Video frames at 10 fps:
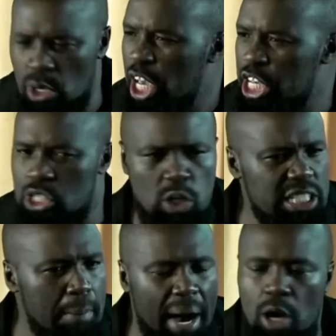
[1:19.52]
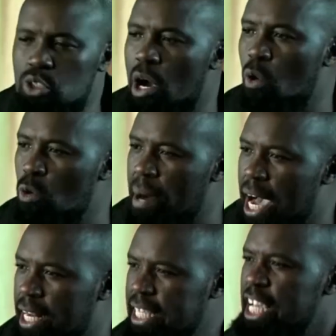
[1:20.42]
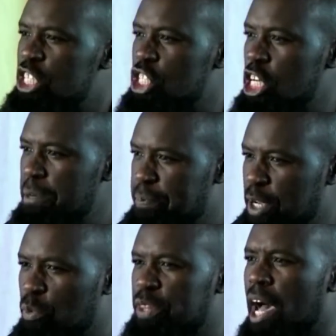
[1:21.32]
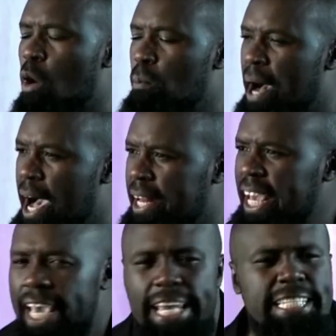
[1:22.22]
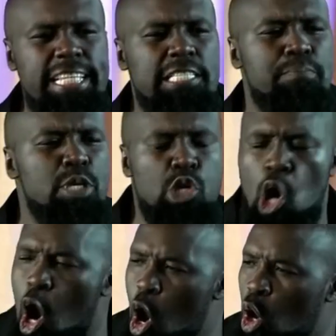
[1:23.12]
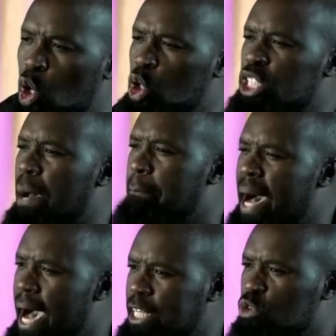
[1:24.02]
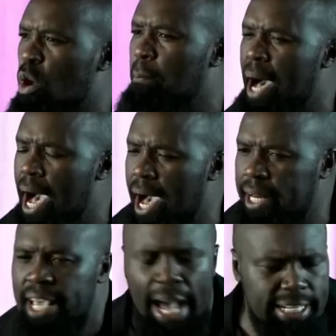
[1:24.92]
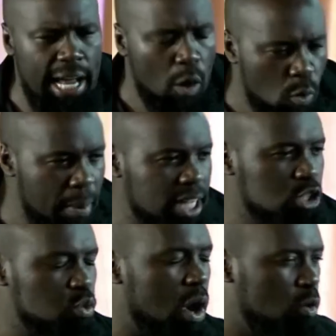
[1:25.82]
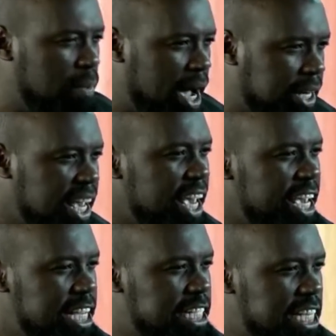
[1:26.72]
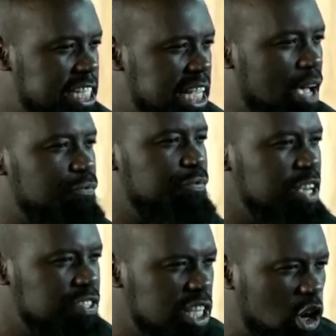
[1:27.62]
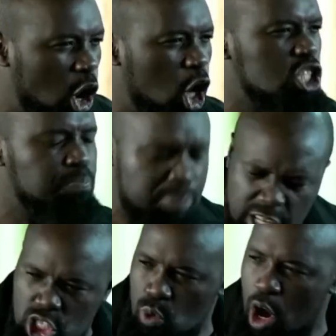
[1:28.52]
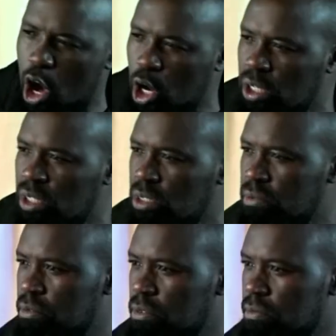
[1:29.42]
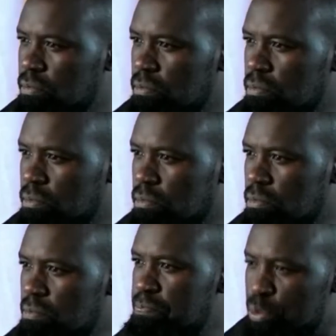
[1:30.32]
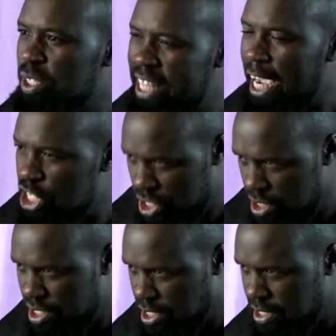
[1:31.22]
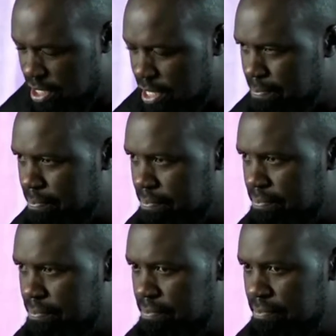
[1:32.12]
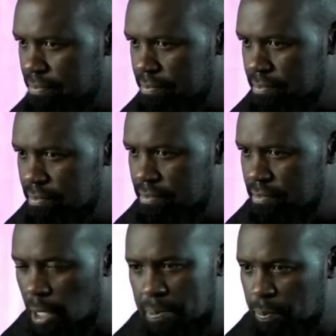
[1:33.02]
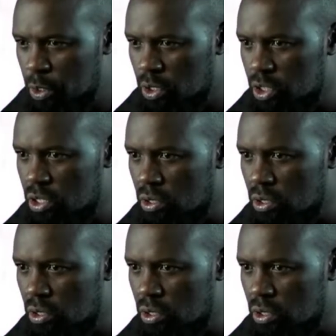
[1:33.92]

is not about a woman sleeping with a woman. It is beyond a man to a man and a woman to a woman. It is a physical, spiritual production system that people don't know.